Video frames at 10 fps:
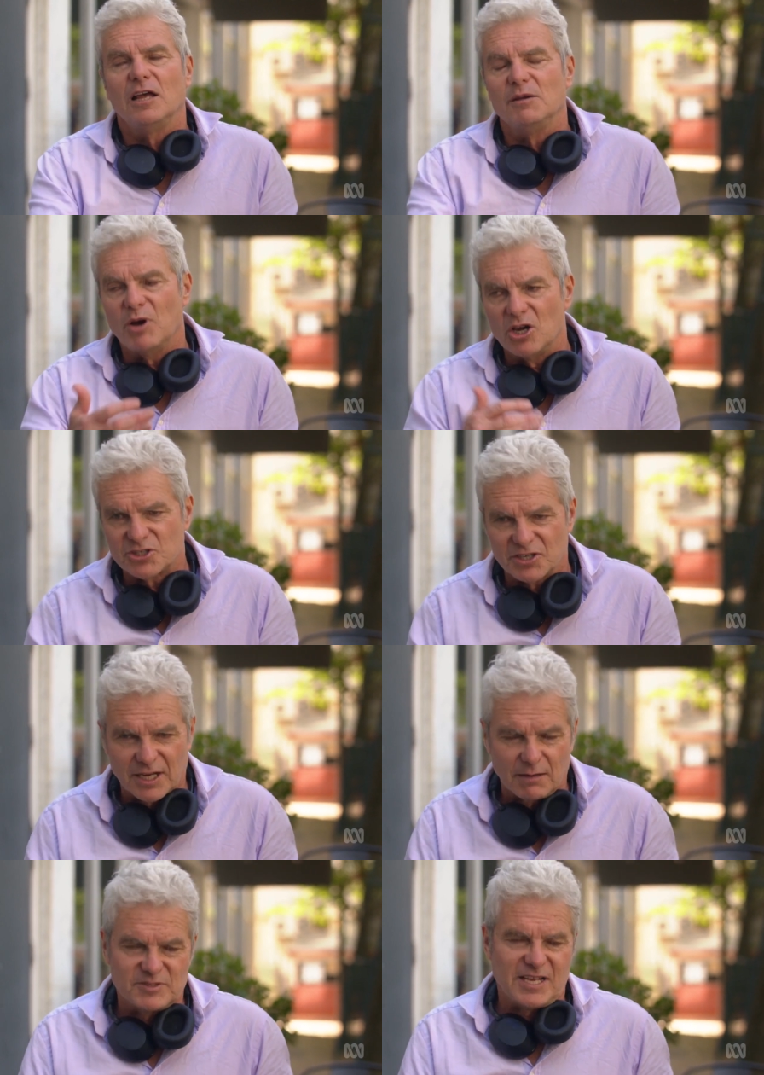emotion
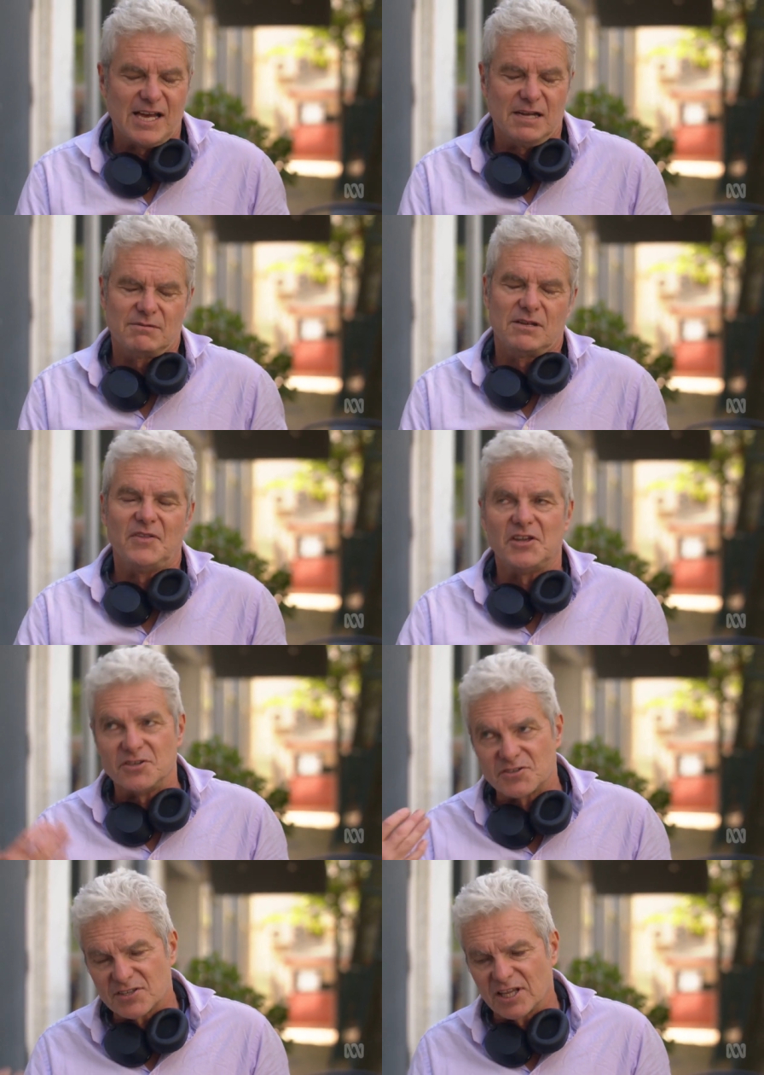comes out, and then
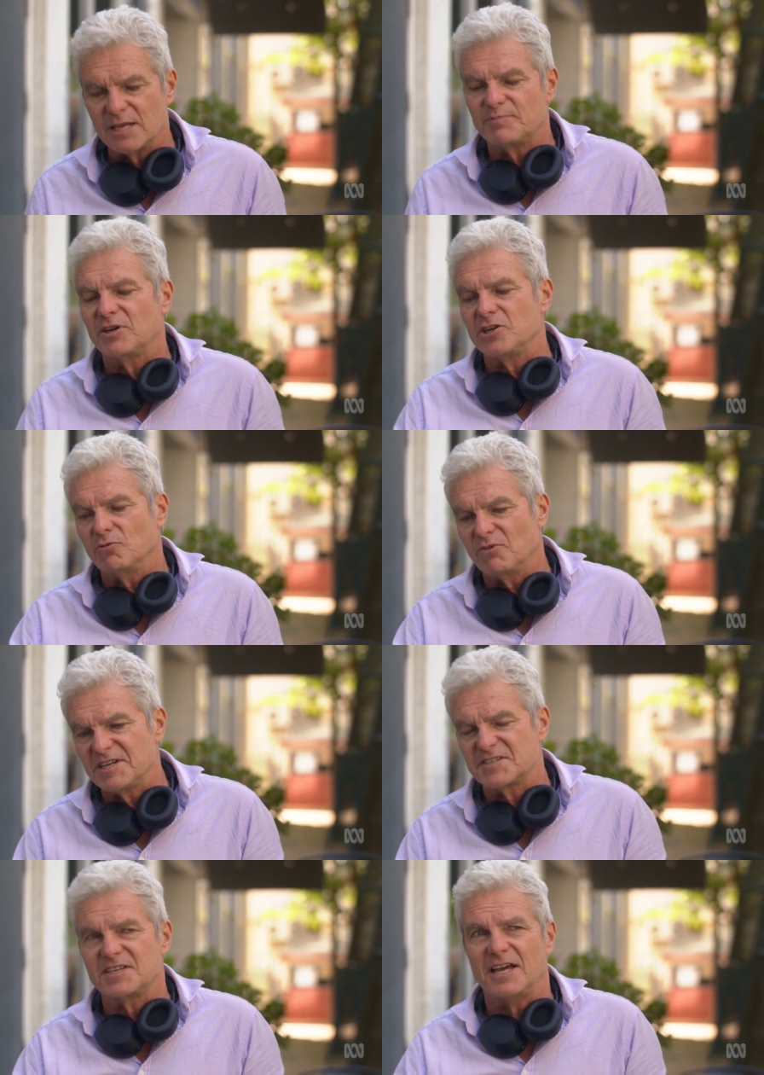you sleep and you
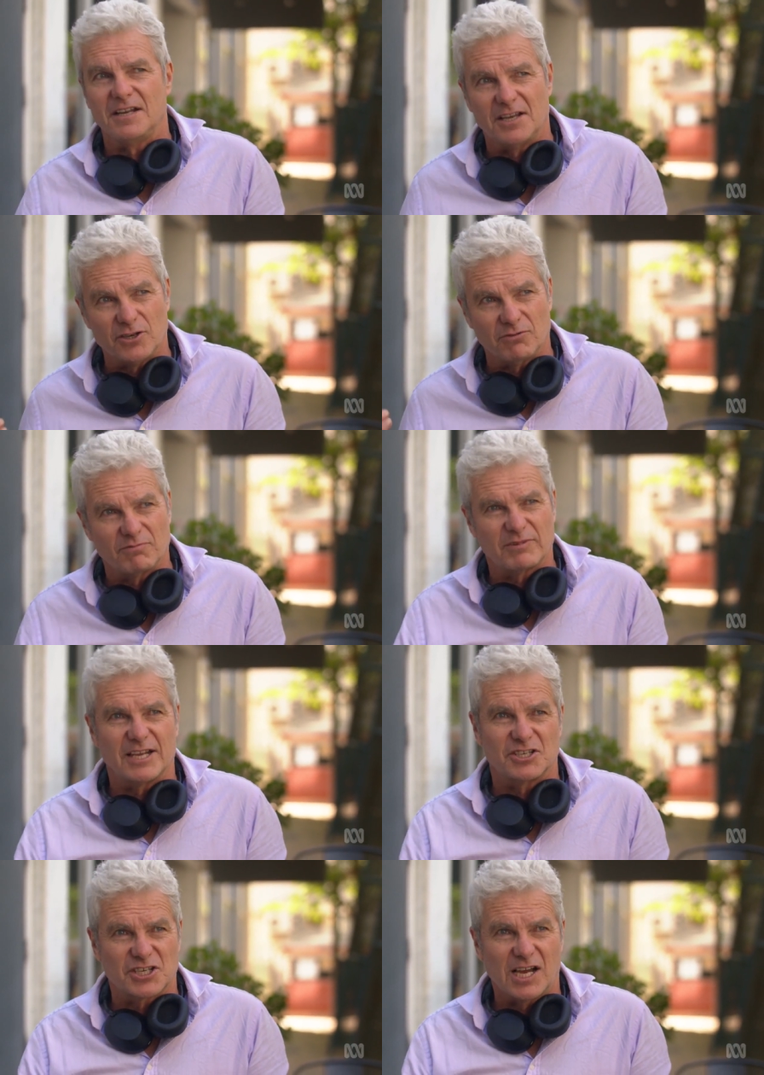reset and you
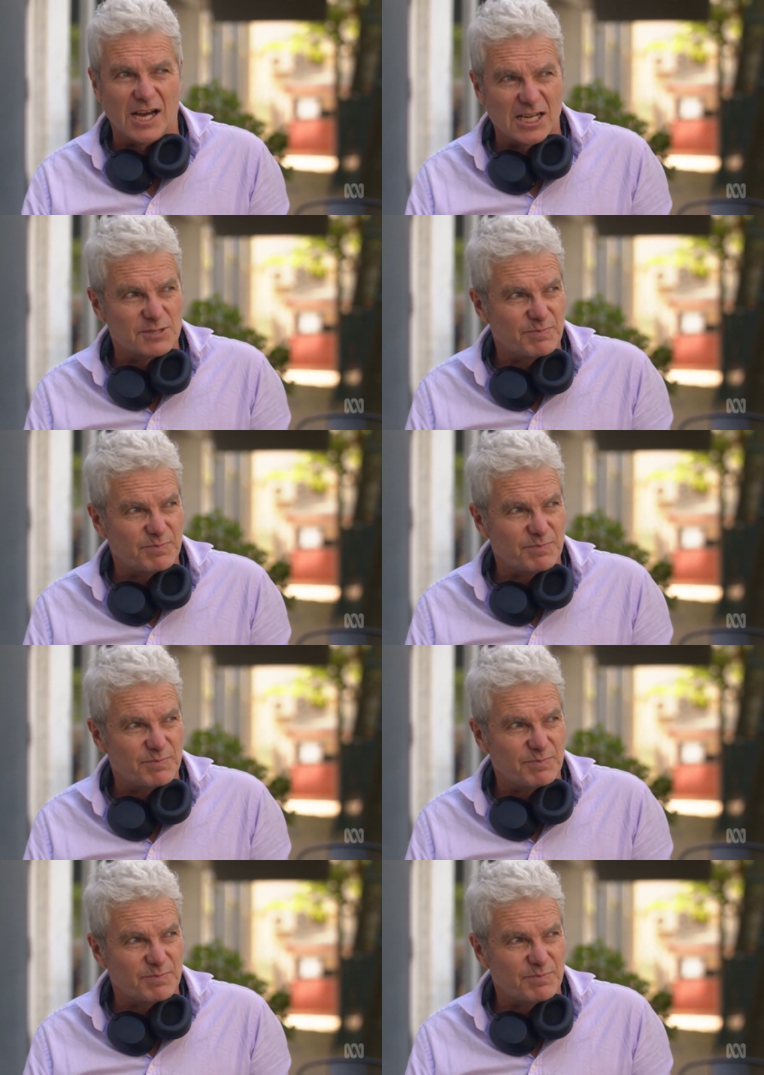get charged,